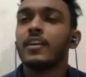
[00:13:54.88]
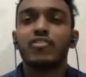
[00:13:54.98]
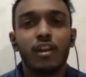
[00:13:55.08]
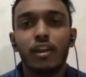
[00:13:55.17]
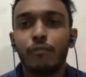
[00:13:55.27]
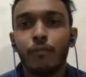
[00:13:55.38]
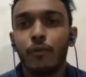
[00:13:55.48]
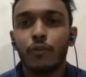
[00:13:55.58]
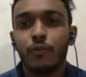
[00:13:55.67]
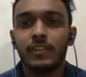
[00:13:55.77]
try
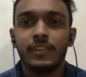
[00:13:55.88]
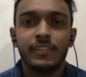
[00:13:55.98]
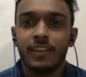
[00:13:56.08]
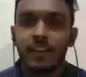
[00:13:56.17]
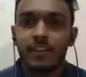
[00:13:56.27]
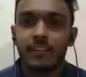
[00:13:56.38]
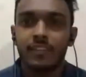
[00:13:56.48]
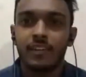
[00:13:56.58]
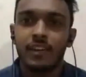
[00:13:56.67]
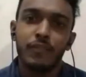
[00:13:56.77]
for UGC NET.
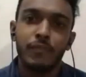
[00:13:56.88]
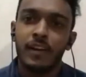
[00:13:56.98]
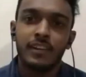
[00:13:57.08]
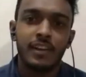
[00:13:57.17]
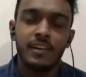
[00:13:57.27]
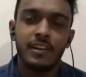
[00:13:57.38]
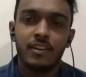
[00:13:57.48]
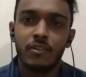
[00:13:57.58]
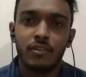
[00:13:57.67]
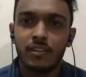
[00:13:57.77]
In fact, I
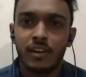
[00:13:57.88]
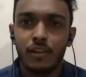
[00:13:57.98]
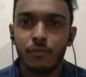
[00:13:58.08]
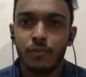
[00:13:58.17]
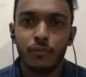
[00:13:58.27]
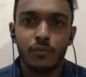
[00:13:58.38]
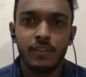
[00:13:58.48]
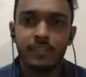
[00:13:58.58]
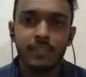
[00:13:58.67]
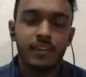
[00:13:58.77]
did not try for
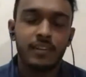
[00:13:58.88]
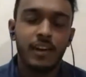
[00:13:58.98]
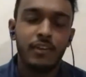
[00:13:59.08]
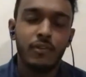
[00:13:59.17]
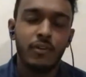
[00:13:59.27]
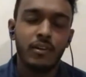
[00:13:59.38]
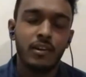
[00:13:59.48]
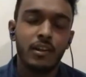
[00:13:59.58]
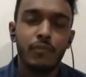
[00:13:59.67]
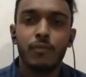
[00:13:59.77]
UGC NET. I
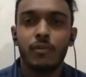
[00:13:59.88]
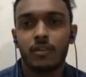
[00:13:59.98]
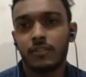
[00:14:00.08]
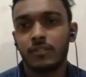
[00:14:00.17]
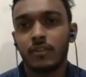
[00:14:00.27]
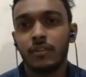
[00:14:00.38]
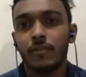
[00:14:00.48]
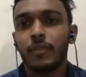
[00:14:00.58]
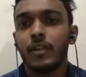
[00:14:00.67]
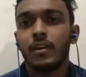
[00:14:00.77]
only focused on
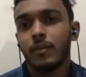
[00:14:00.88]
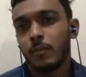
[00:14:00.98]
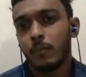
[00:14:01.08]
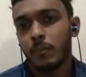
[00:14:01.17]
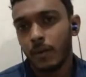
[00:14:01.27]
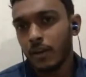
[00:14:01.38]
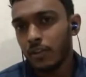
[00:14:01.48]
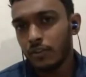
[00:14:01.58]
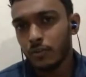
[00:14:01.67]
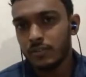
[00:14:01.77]
my
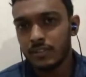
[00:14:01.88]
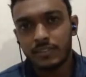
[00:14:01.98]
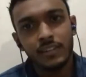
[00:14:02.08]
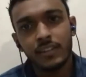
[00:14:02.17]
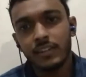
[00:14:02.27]
UGC